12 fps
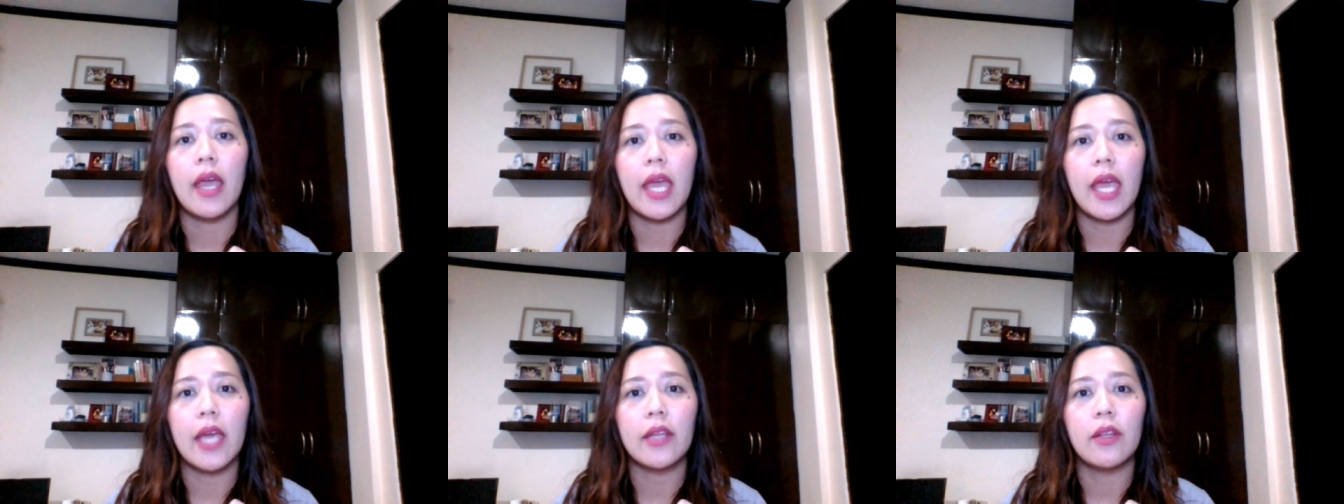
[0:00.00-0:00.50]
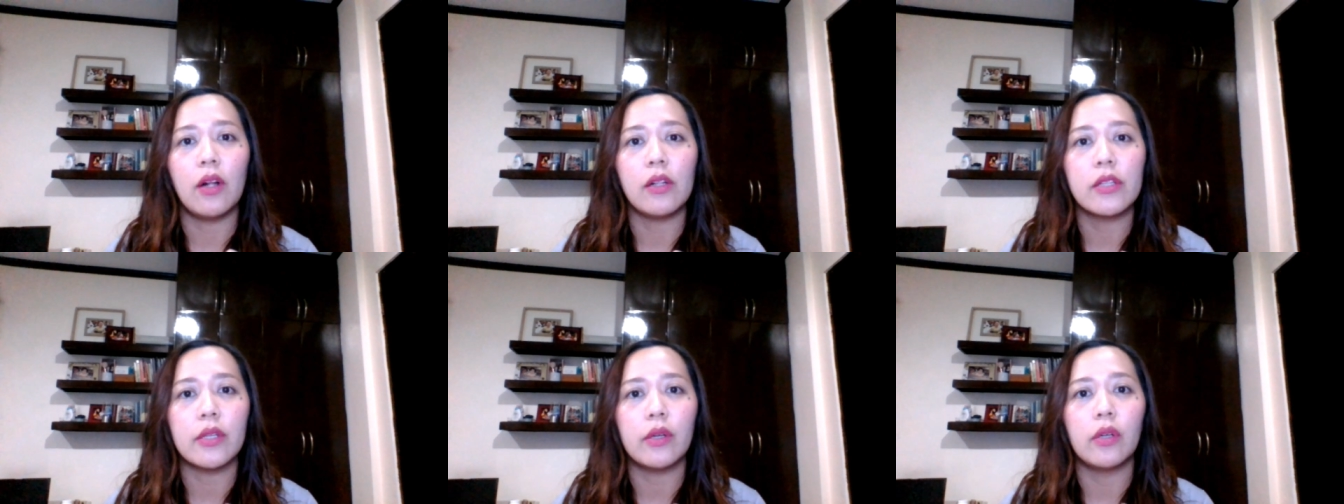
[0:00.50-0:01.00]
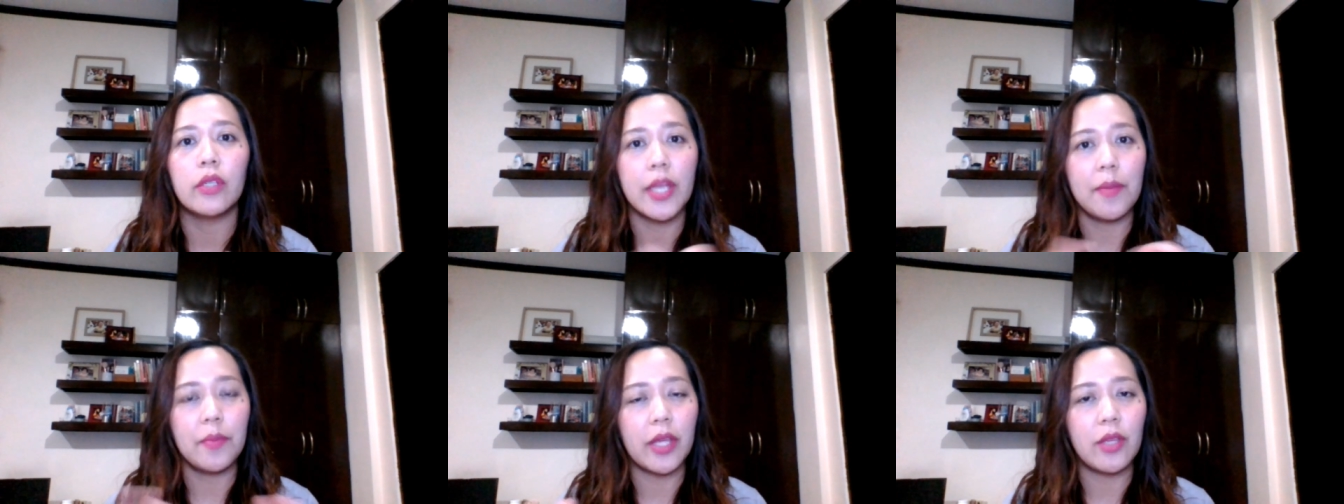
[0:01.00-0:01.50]
And also,
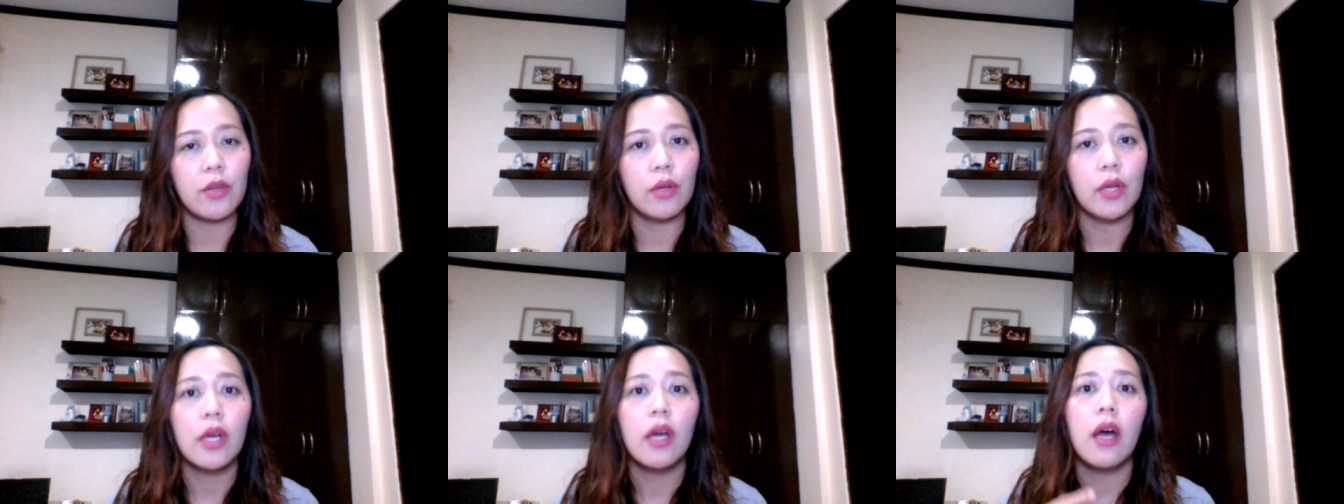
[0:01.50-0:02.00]
syempre, yung